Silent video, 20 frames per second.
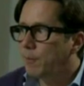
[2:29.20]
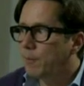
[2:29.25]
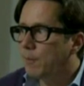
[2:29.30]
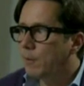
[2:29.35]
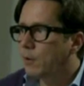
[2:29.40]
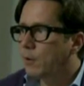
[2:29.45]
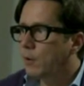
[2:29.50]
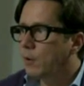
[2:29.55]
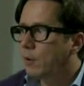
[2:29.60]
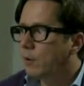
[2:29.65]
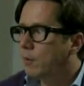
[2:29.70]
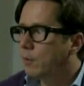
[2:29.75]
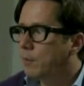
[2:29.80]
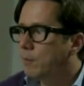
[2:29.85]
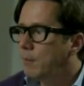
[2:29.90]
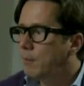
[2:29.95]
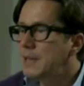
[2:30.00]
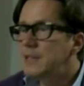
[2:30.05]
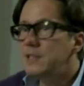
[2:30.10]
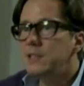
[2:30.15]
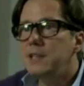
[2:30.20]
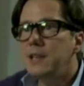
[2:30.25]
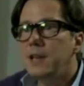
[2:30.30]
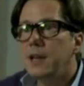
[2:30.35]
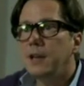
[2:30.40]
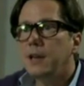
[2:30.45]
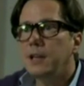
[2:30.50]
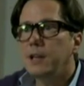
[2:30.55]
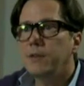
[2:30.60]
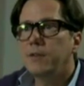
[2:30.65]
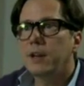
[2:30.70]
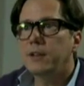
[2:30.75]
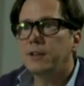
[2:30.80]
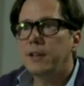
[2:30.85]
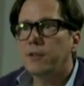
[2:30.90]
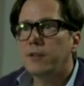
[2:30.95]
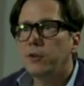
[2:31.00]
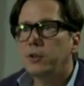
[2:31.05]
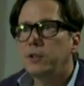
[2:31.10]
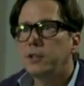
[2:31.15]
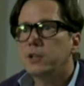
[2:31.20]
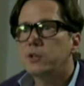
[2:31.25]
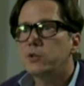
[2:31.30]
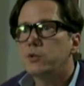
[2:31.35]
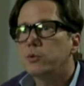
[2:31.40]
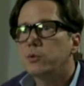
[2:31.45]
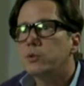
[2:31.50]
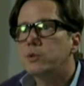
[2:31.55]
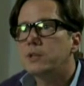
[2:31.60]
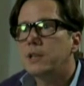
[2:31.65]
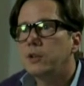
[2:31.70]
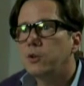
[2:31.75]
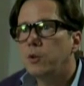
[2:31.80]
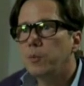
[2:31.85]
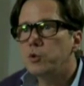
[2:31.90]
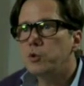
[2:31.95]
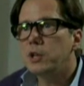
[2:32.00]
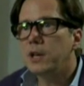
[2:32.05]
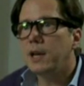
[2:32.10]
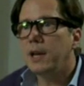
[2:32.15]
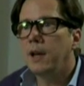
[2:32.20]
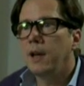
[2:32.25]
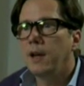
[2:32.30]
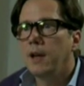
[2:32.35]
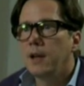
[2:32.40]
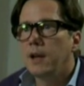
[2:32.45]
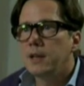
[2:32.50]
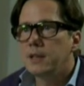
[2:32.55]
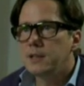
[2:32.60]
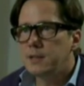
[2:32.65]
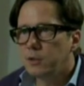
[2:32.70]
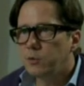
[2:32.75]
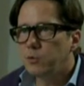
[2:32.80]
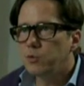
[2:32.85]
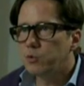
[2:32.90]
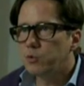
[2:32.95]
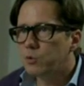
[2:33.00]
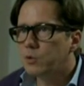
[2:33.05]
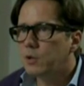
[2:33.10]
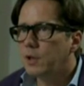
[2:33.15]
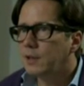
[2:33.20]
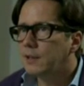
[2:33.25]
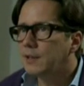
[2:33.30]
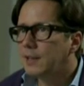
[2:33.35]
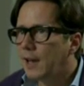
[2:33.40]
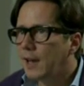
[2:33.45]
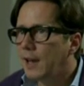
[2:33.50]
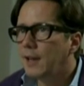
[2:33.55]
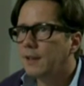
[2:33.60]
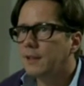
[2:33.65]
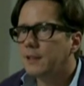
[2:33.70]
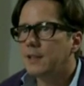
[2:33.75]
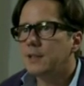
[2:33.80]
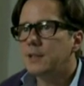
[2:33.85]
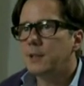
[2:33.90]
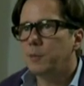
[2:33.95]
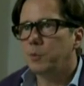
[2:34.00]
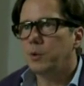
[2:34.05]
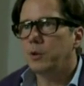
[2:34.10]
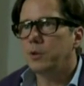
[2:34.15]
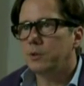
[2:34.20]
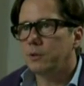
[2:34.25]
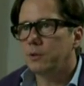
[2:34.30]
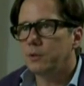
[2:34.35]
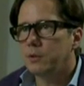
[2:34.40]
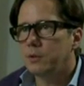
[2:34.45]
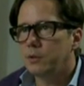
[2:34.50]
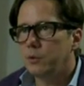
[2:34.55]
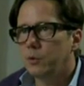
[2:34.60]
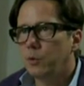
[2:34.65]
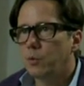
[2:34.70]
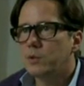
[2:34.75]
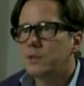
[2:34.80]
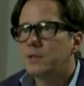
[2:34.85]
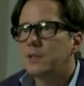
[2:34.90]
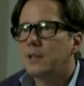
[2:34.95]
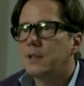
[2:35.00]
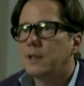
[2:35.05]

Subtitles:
it? Then I think about each specialist who will work on the watch. This is very, very important.